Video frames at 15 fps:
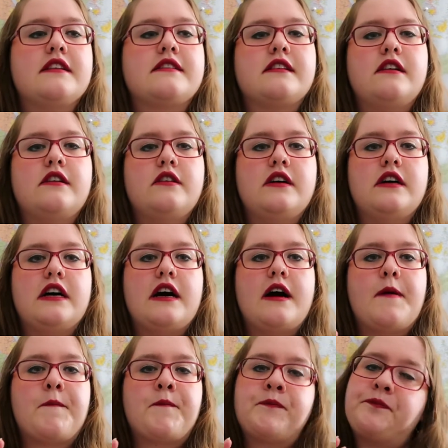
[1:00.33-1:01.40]
So
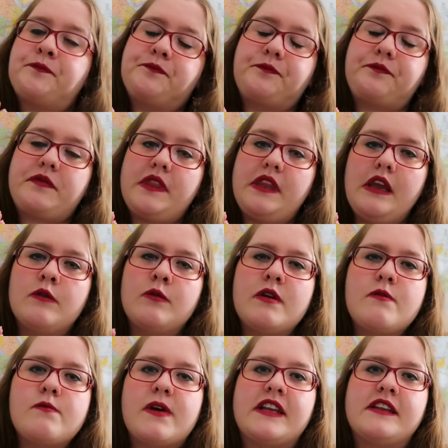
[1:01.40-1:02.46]
um,
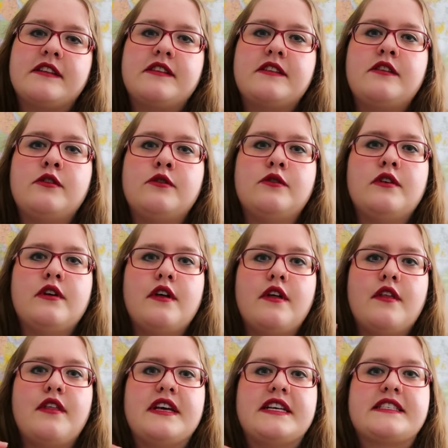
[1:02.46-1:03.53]
we went to
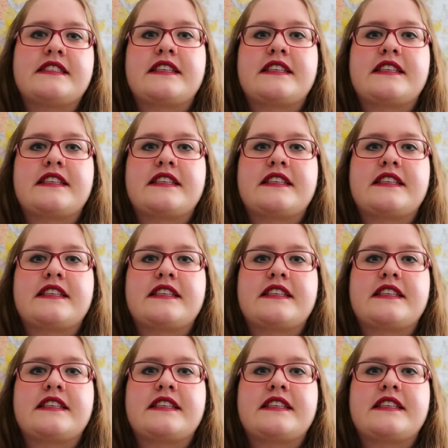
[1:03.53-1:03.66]
the